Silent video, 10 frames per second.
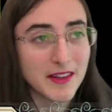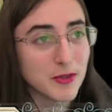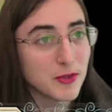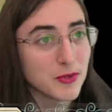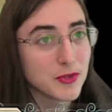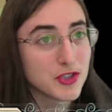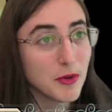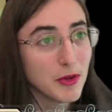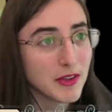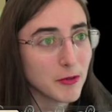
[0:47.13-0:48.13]
to
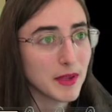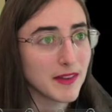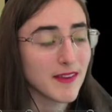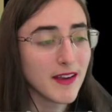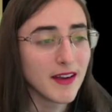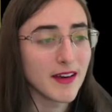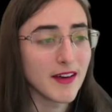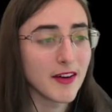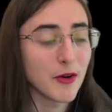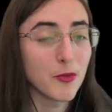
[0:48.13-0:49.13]
show a little bit
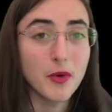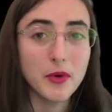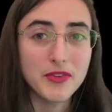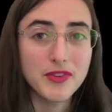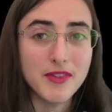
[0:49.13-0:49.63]
what